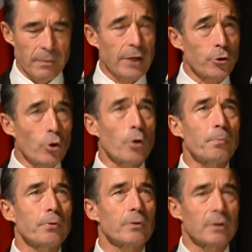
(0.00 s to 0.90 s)
A
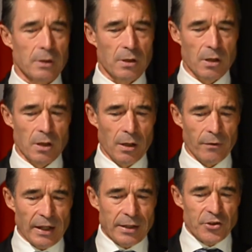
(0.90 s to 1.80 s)
Europe
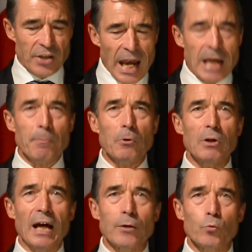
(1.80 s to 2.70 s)
that is able
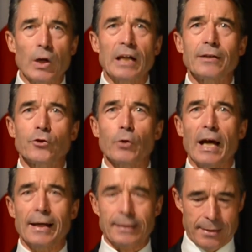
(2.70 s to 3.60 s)
and willing to
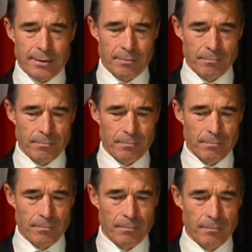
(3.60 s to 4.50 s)
act.
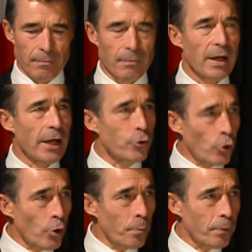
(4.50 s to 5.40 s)
A
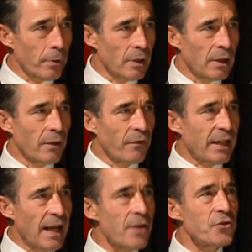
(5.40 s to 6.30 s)
Europe that
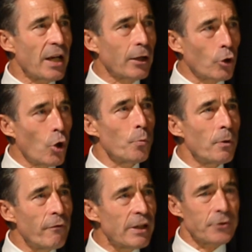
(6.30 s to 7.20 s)
has a
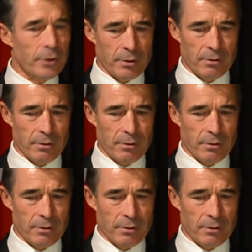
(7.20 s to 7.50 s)
global vision.